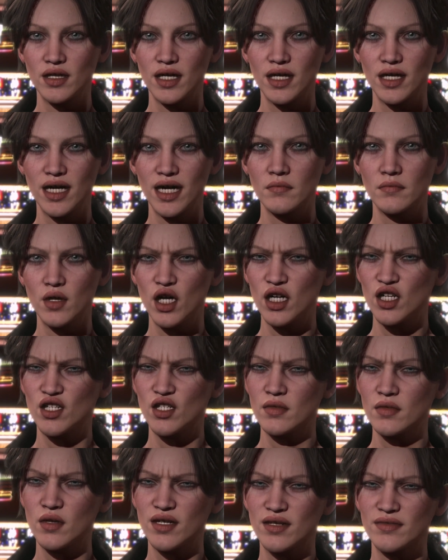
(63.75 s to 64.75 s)
I'm pretty
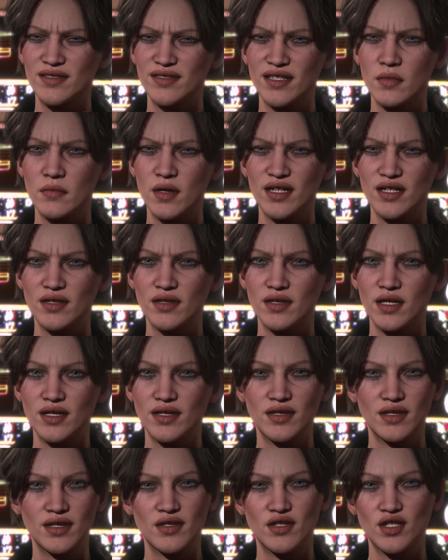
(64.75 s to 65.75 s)
sure it works for some of their
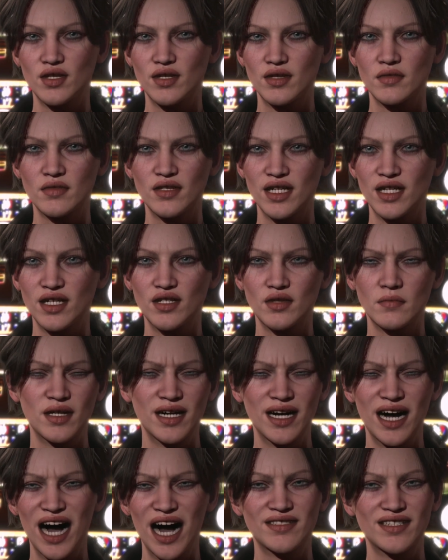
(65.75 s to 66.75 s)
other internal figures,
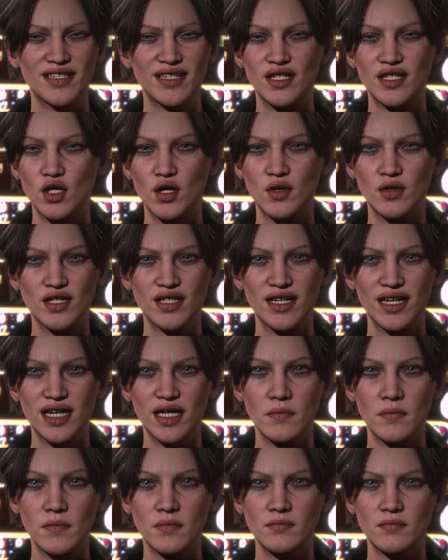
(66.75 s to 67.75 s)
but I haven't used
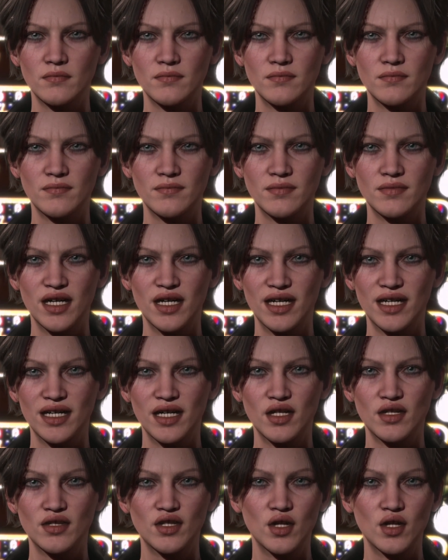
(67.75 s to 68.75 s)
them.
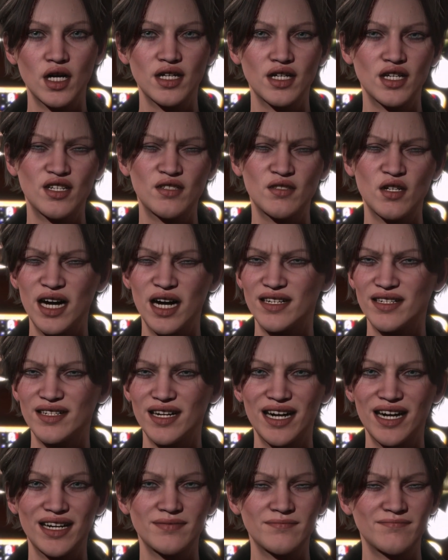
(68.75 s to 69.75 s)
Character Creator can
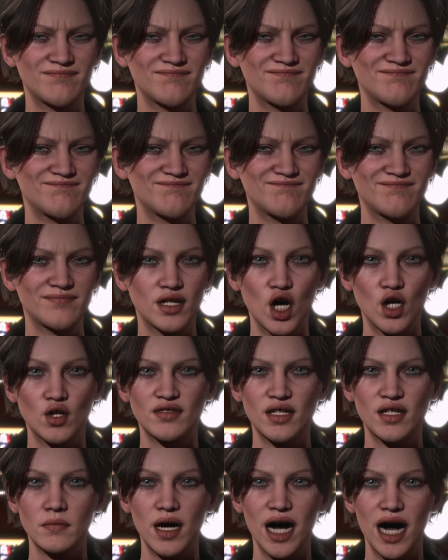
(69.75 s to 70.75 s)
translate
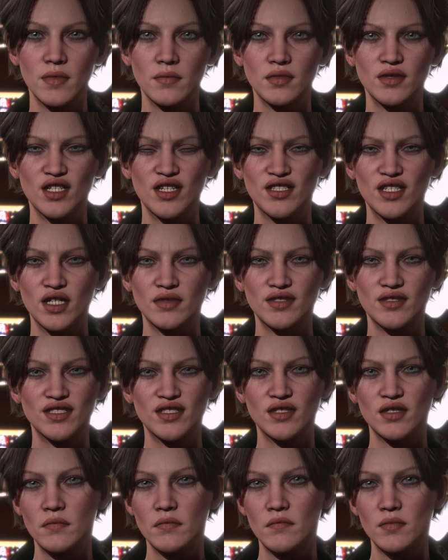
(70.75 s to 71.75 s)
UV maps to several
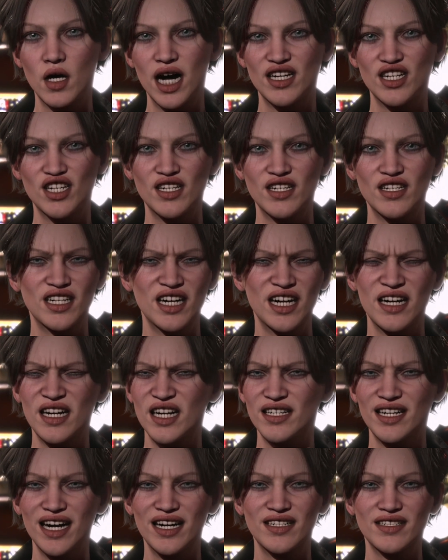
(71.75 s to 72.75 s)
different meshes, and I
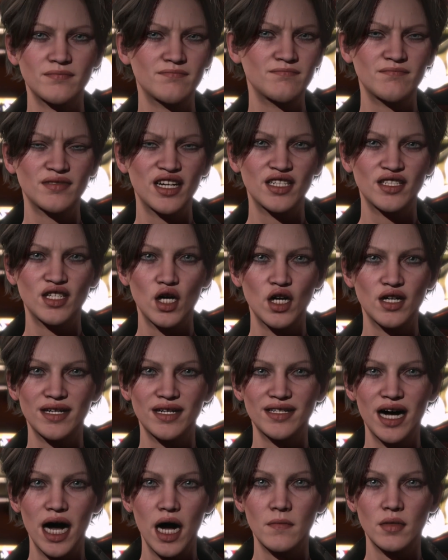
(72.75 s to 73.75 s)
think that's all
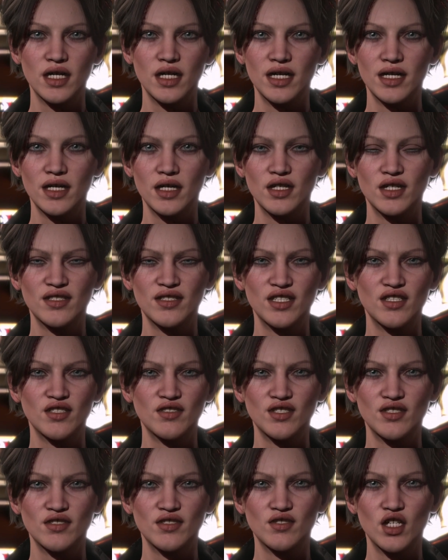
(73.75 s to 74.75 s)
that's happening here, is it
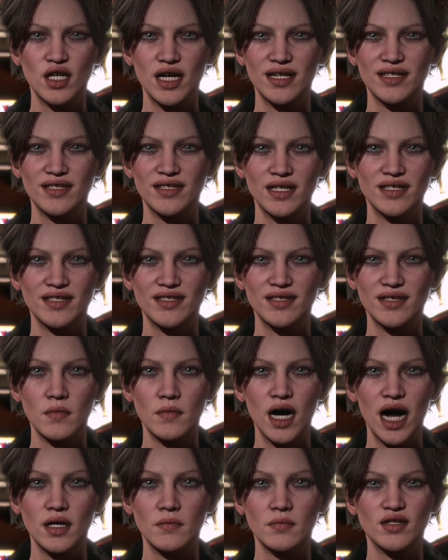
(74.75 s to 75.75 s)
just translates the
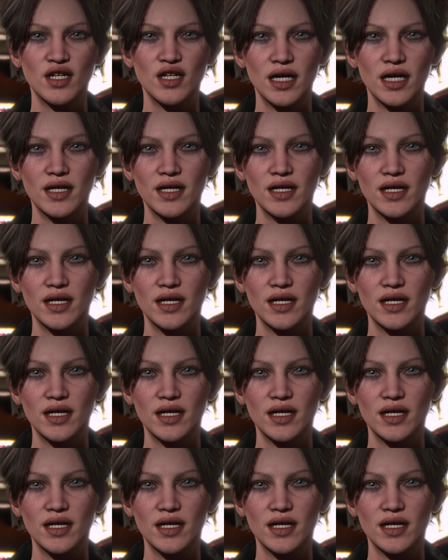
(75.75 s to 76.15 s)
maps.